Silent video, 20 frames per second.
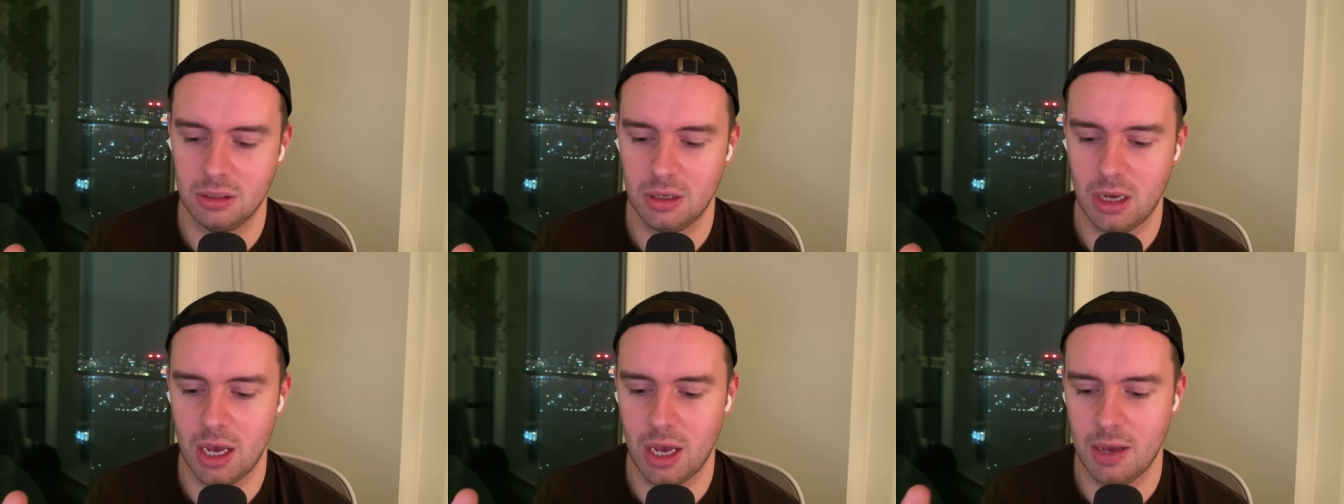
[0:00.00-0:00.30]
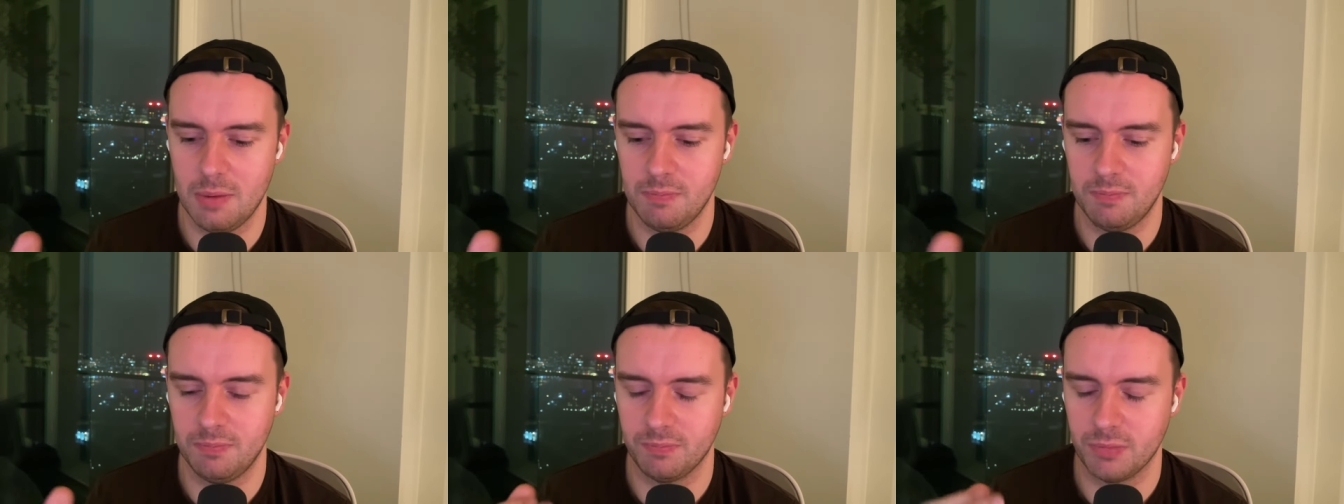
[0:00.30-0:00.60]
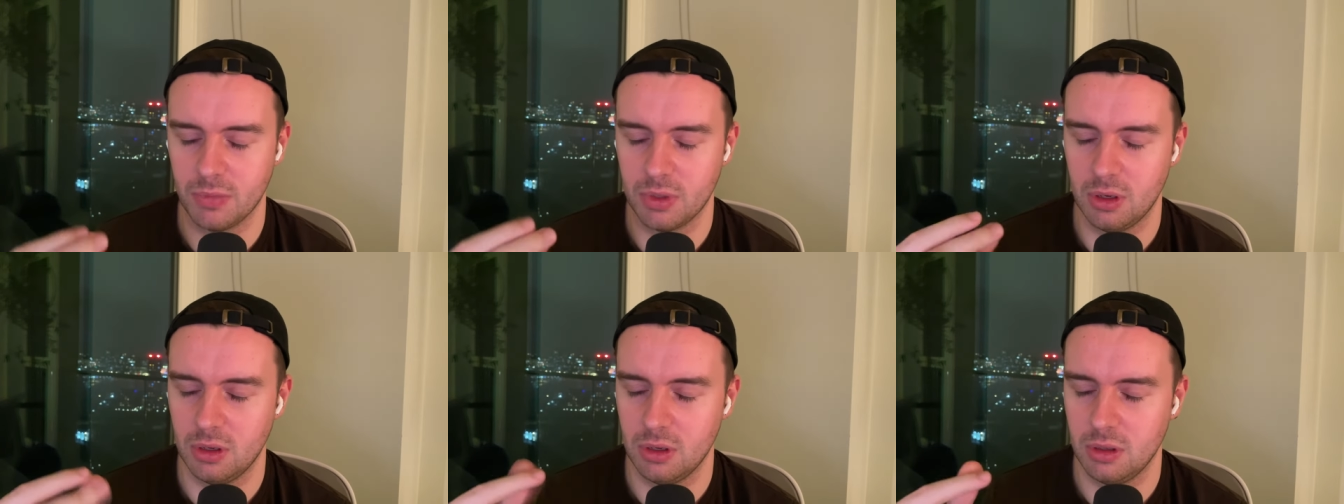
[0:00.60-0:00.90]

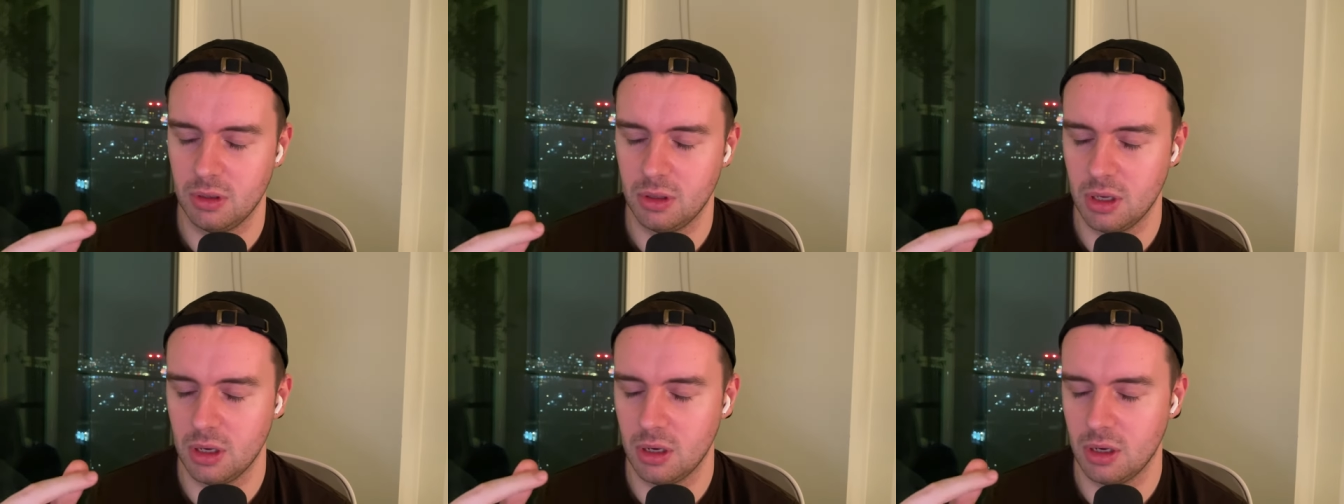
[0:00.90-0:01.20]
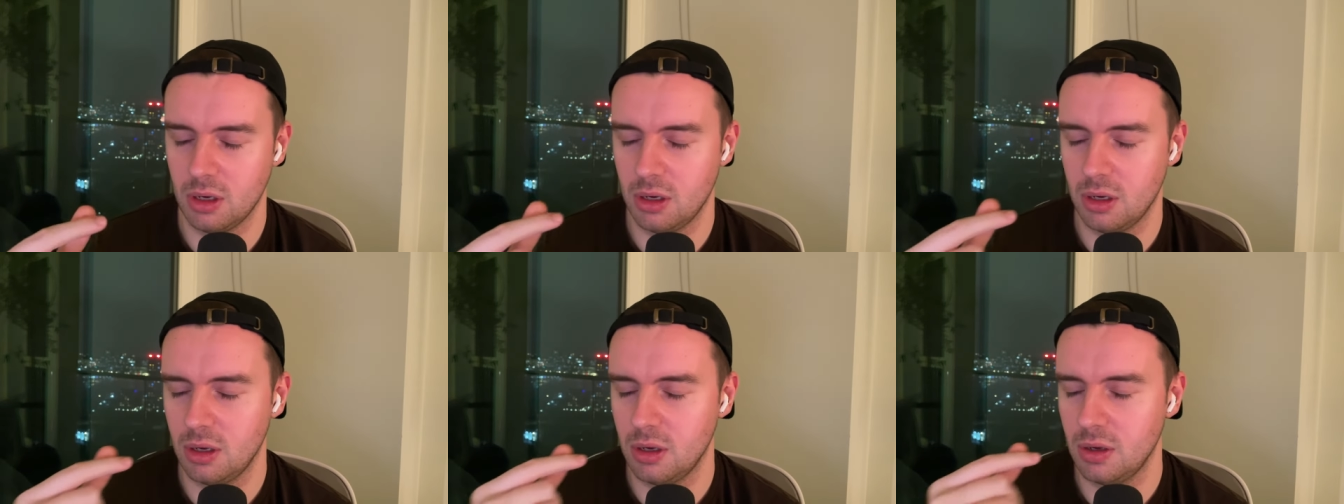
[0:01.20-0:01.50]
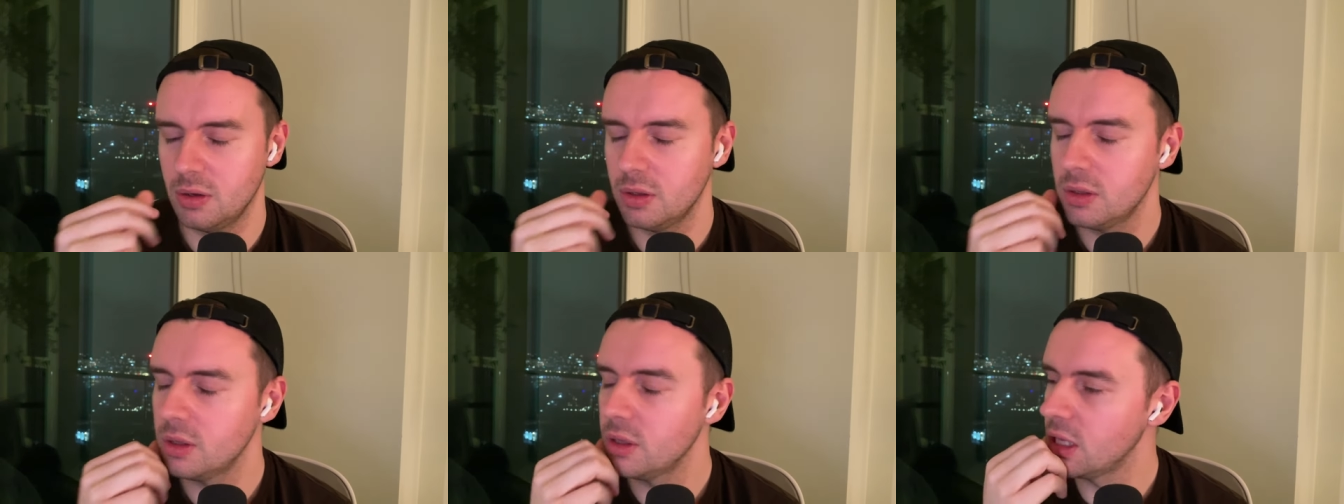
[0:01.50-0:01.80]
um,
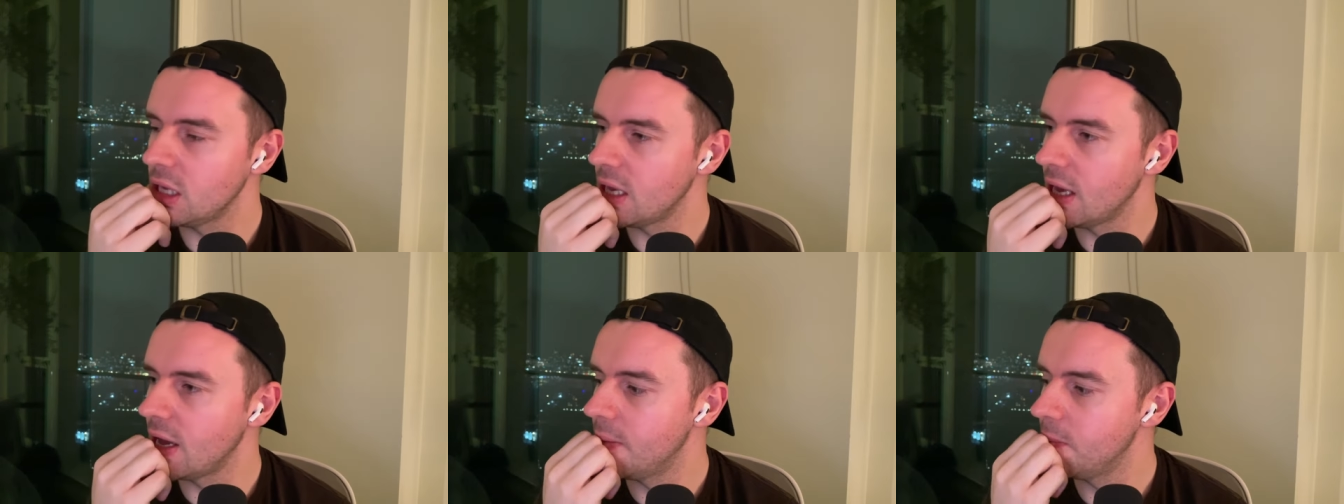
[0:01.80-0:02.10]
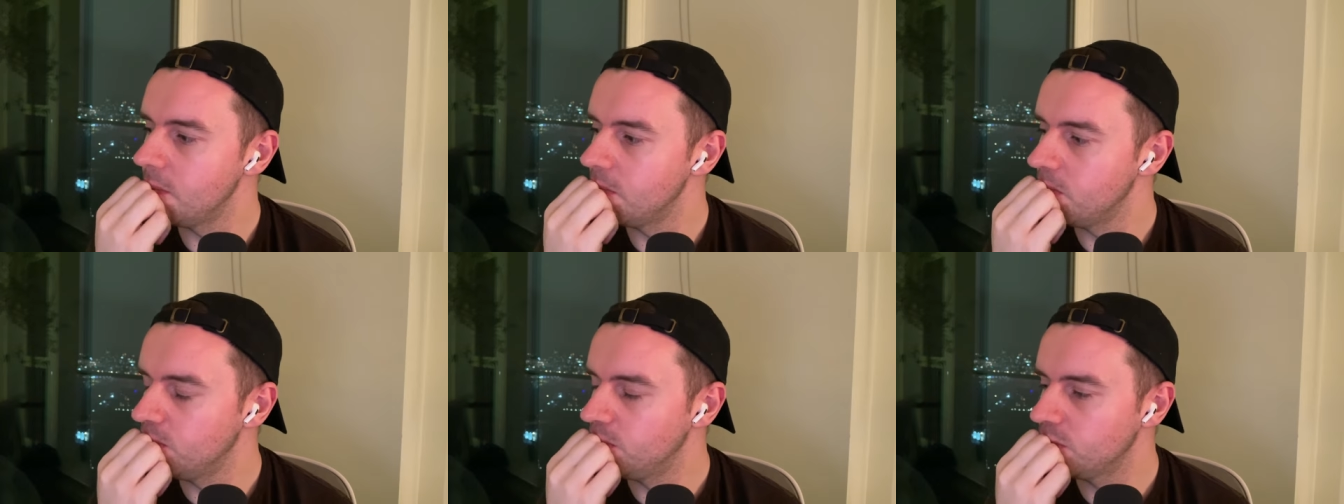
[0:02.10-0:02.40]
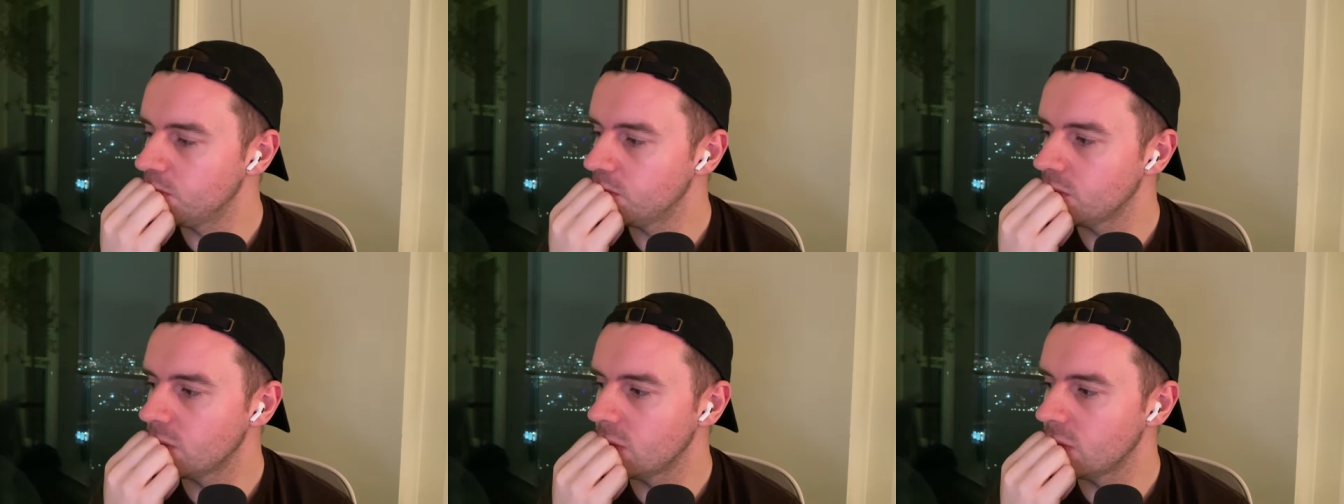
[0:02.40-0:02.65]
the, the, um,